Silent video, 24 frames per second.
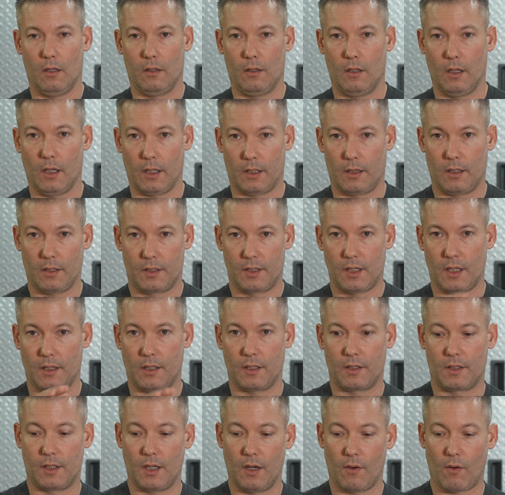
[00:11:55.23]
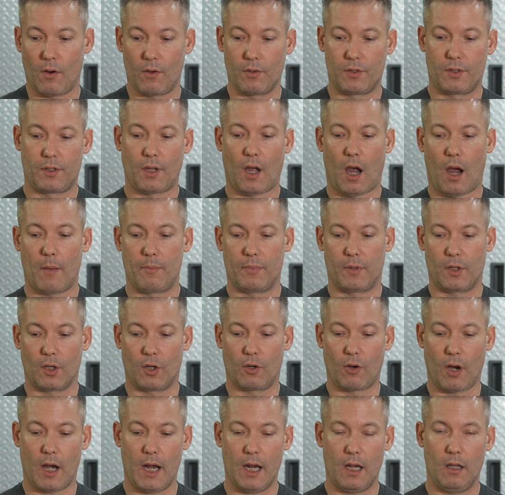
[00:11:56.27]
Like I said, the zero stop, the
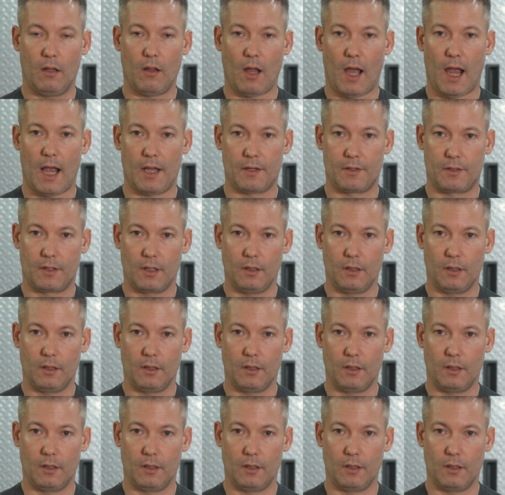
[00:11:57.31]
great glass,